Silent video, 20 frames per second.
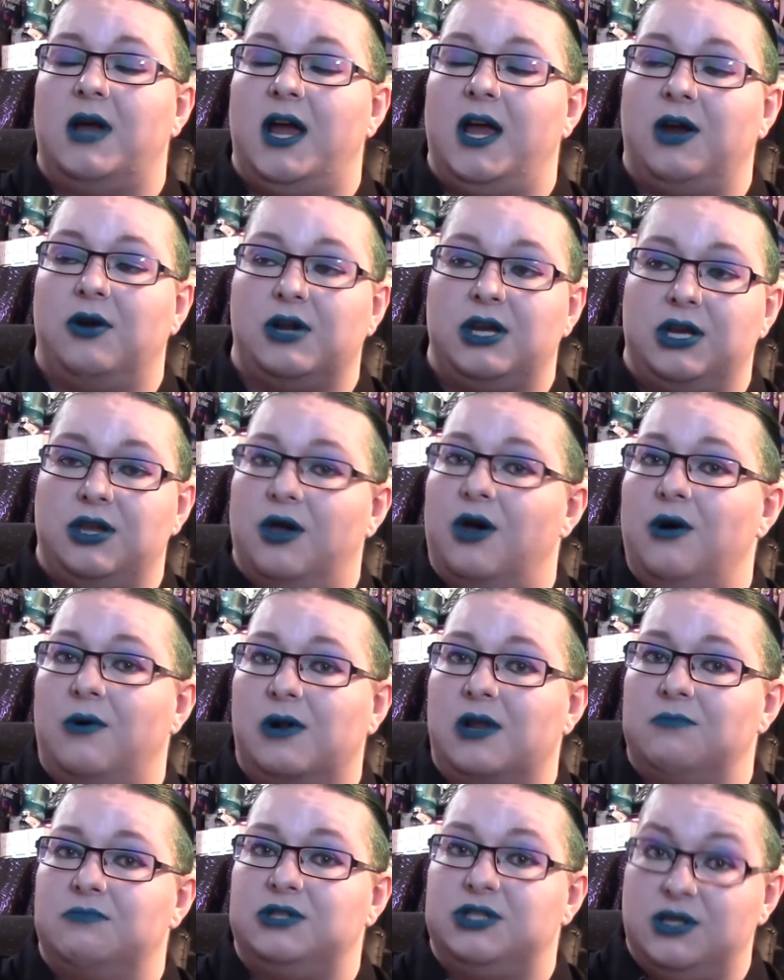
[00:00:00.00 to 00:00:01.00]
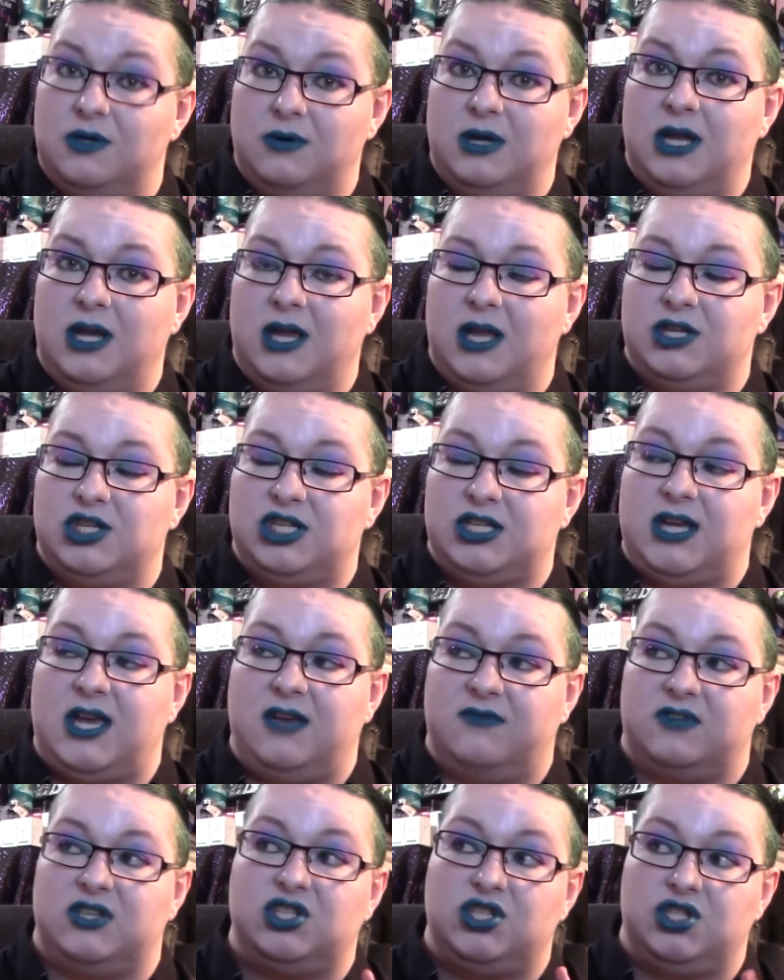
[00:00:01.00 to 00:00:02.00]
I already know what I'm doing. It's just I
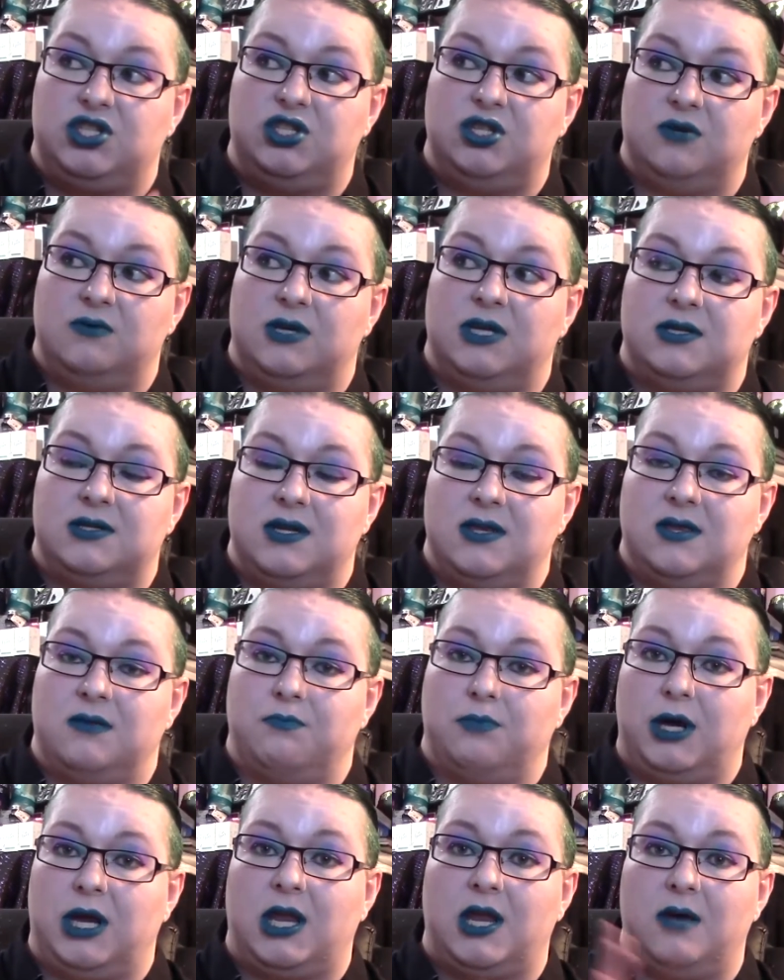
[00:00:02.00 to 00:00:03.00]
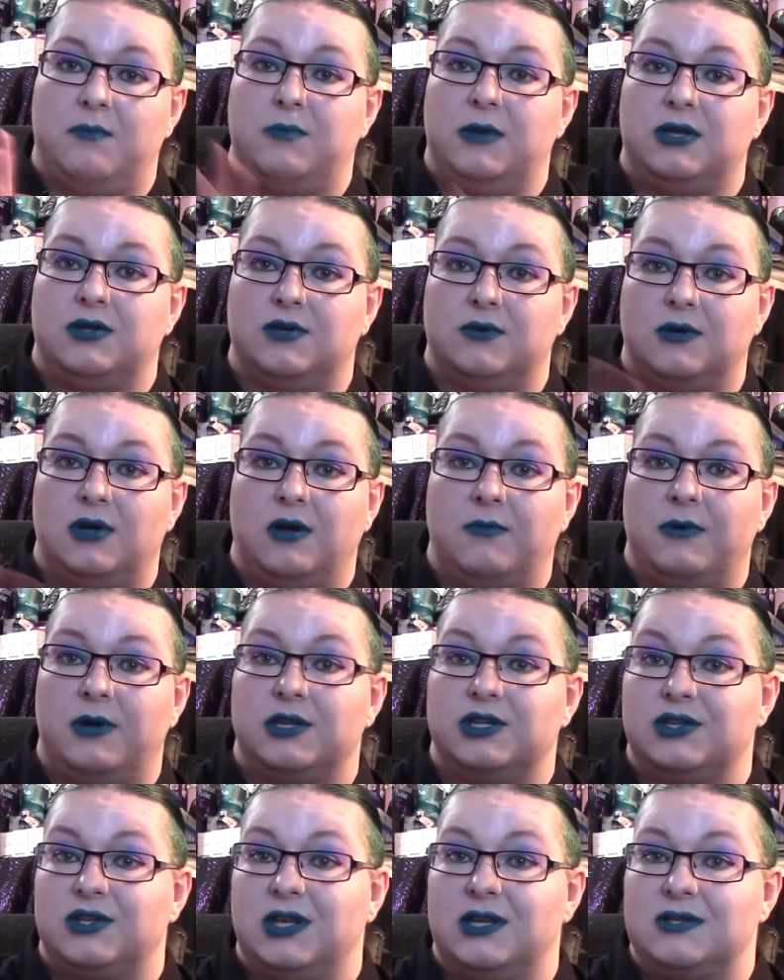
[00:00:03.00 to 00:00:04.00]
have to do it and then break it up and do it,
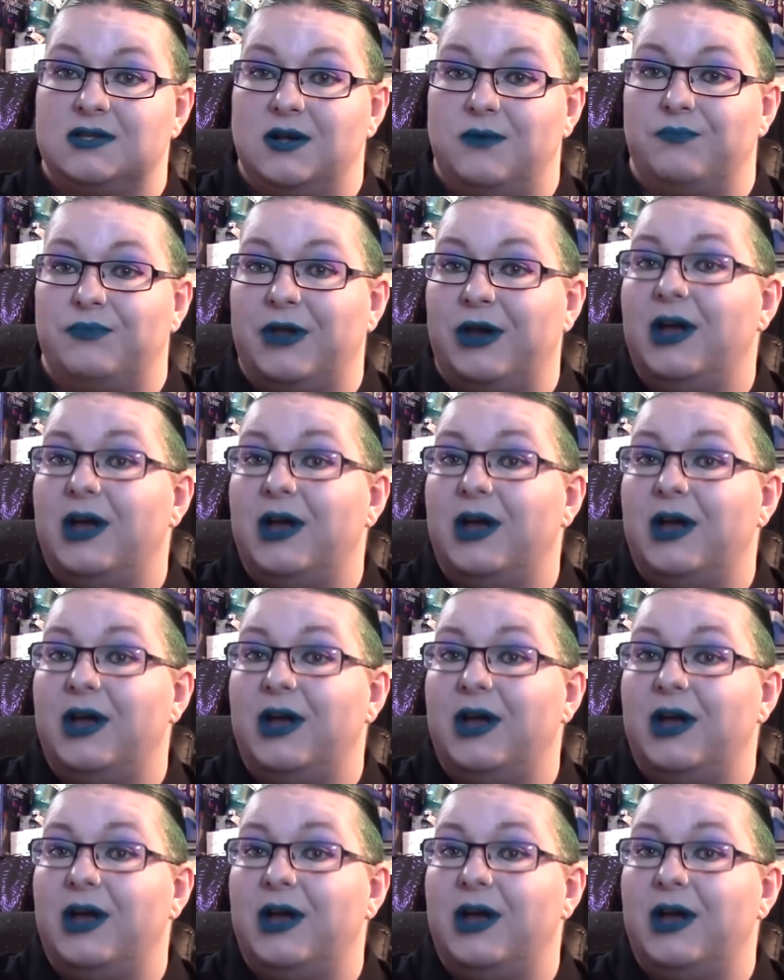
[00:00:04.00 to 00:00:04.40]
watch it. So.